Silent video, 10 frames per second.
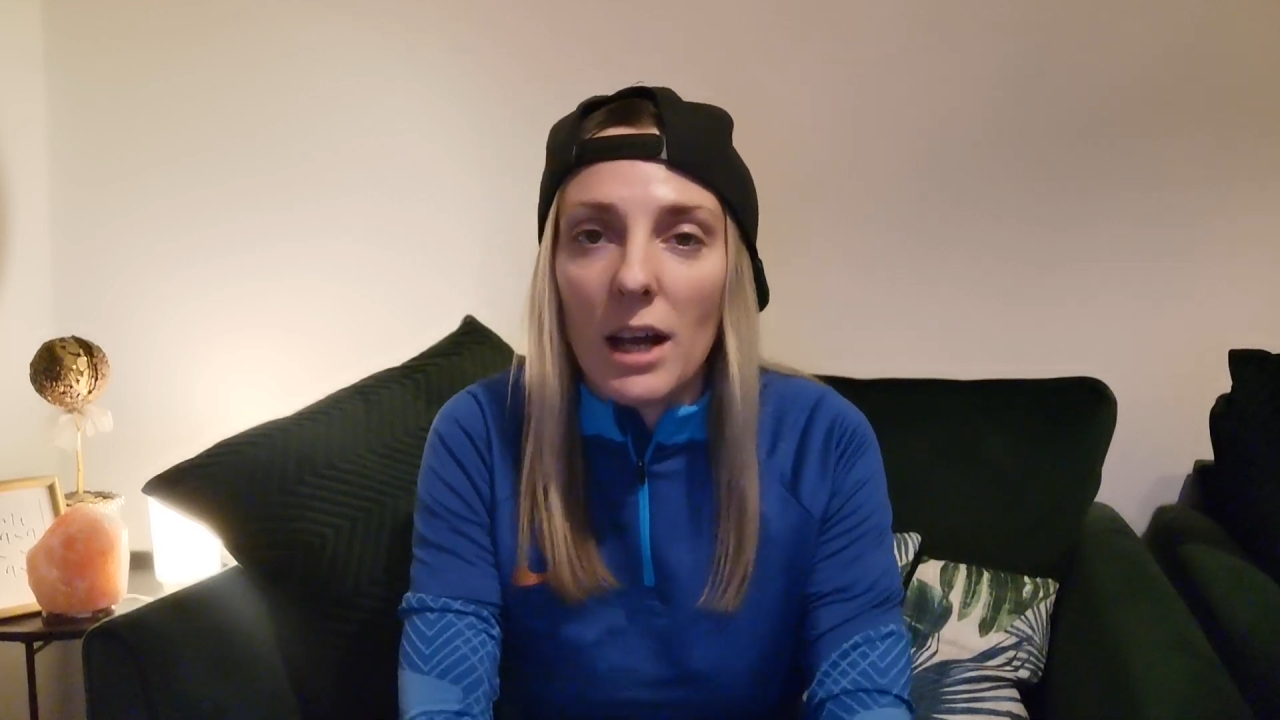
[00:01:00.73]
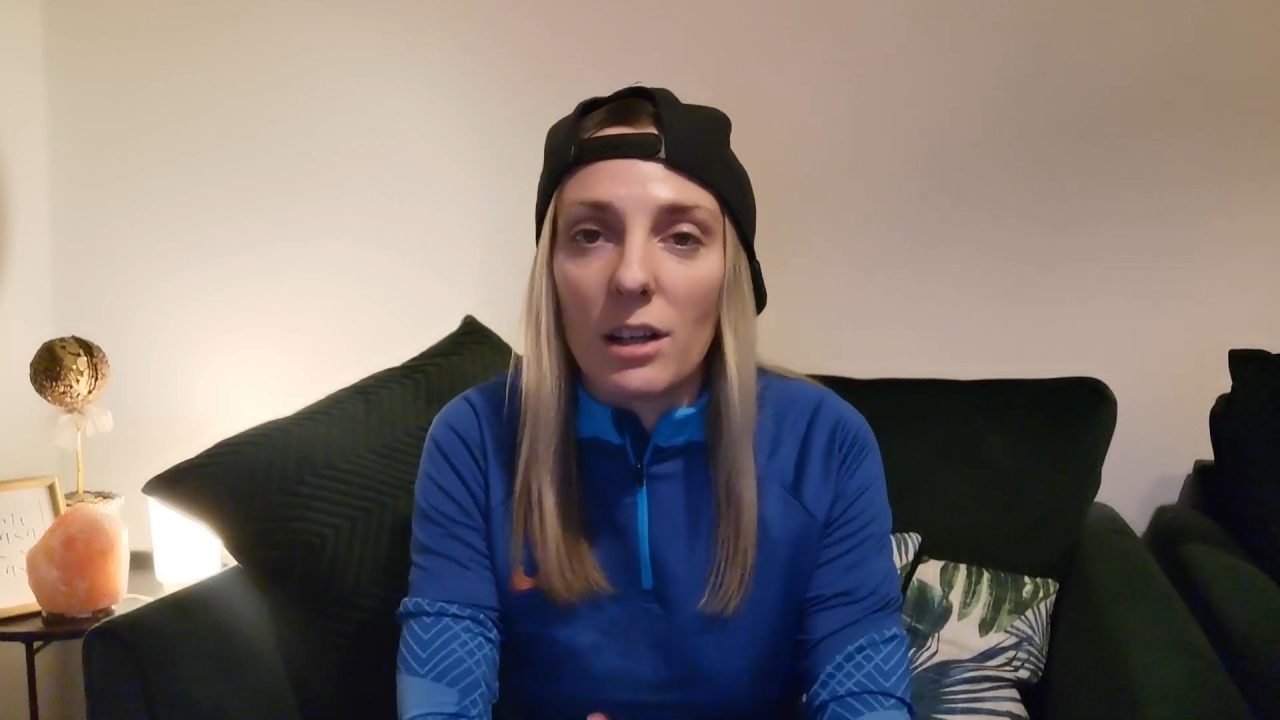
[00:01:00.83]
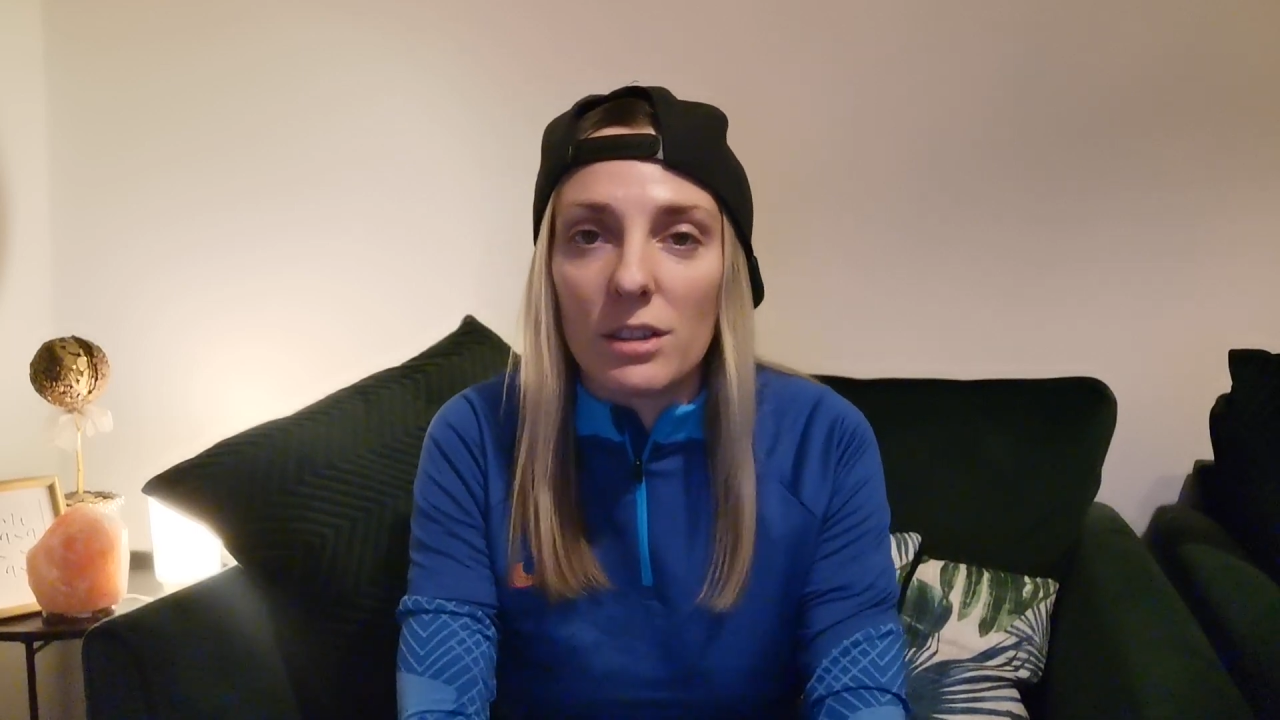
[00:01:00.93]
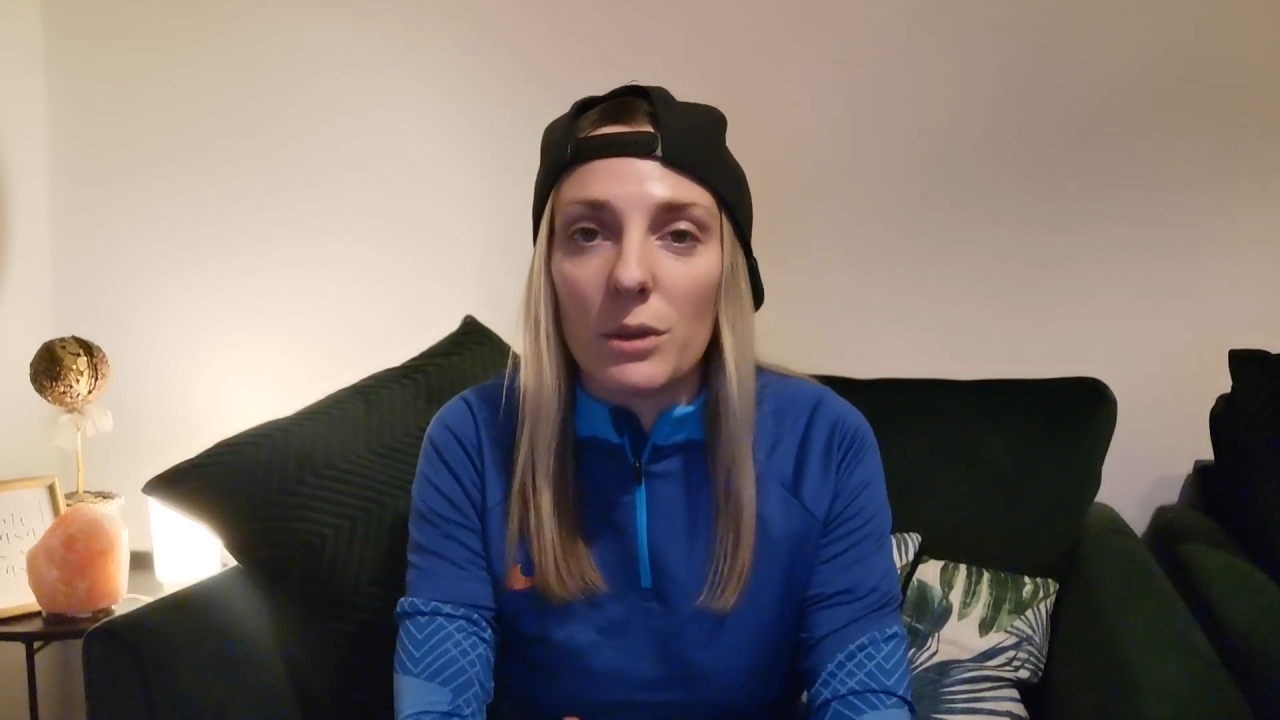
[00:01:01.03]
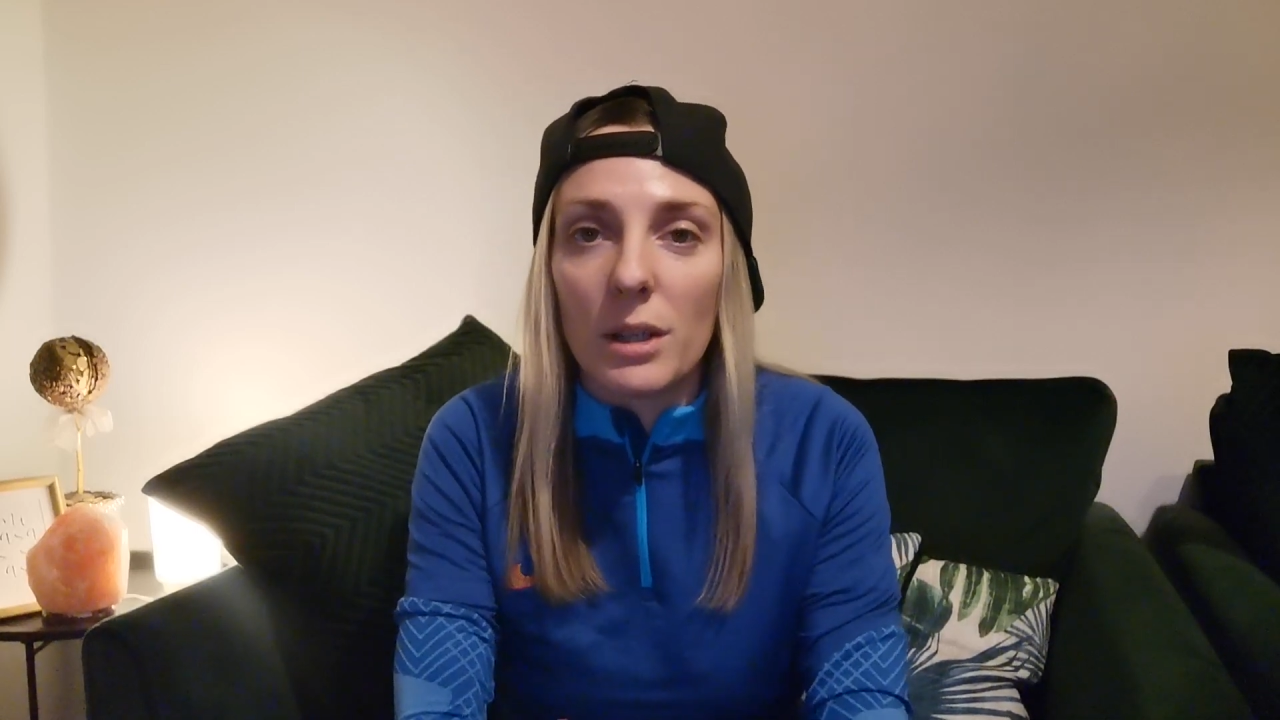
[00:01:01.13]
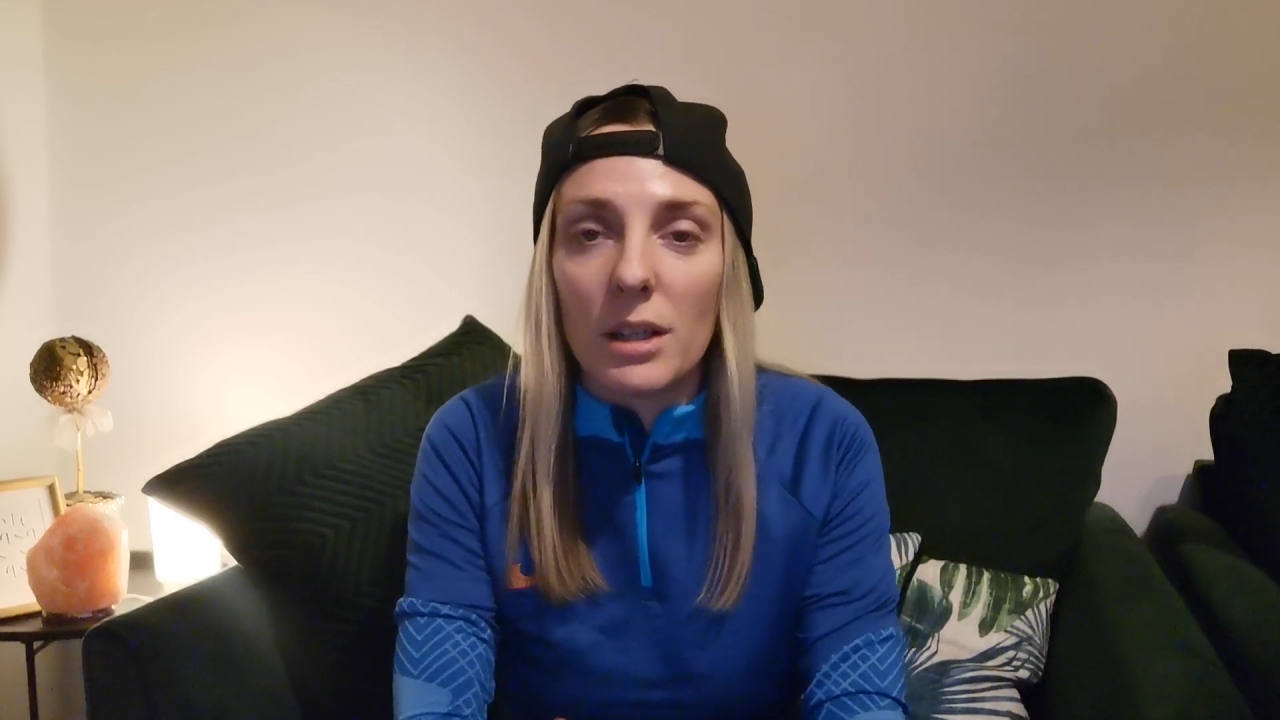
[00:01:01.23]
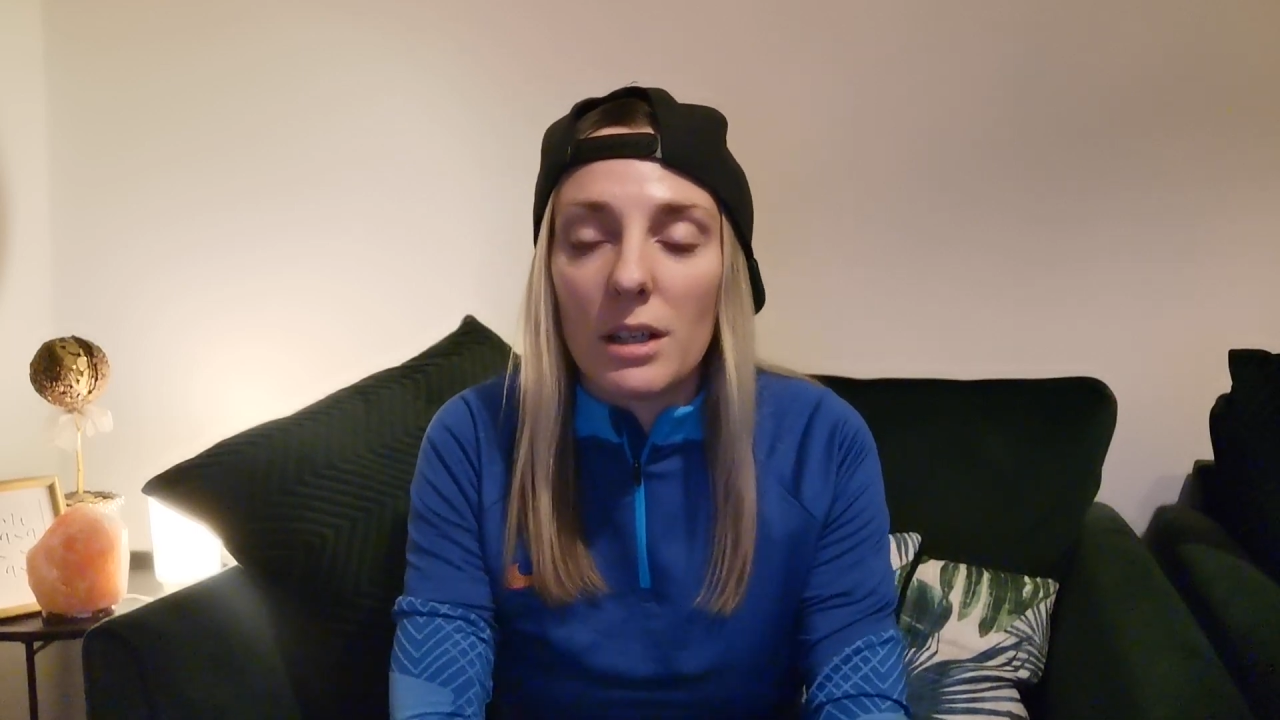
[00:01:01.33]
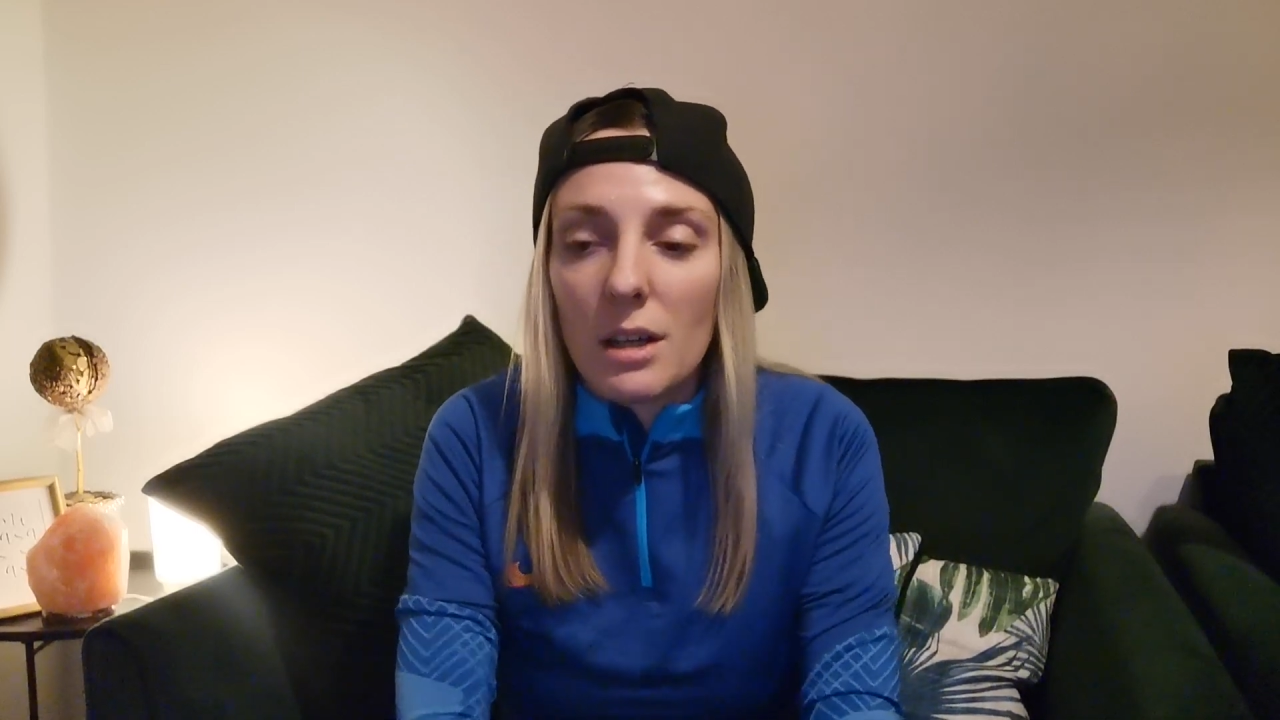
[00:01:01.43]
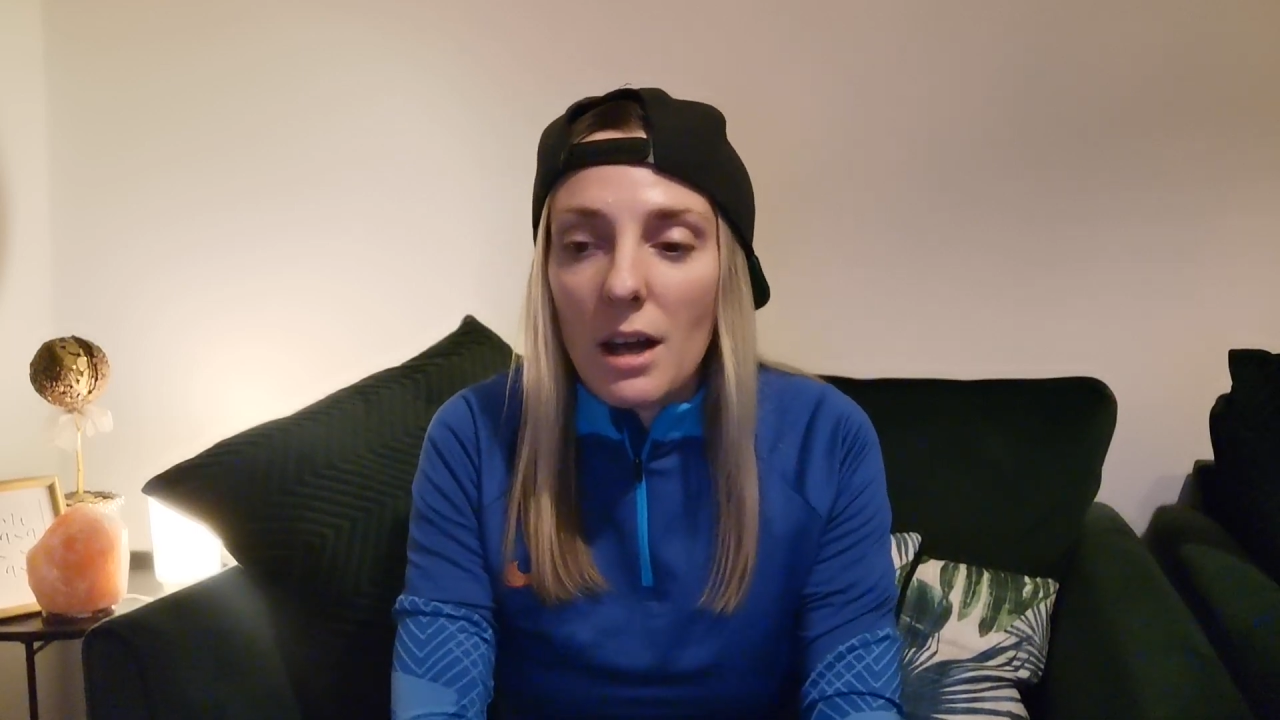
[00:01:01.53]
cannot do it.